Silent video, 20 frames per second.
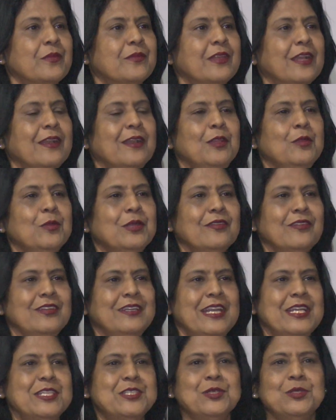Suddenly you give a
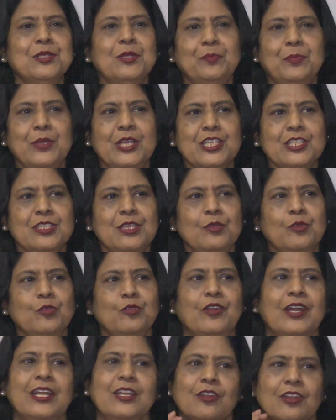denture to the patient and you
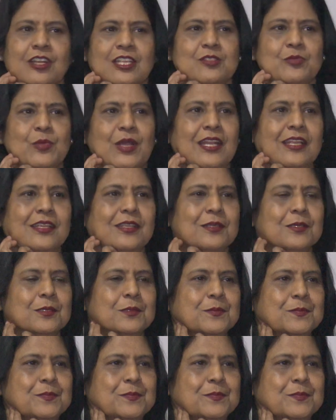find you got a swelling here.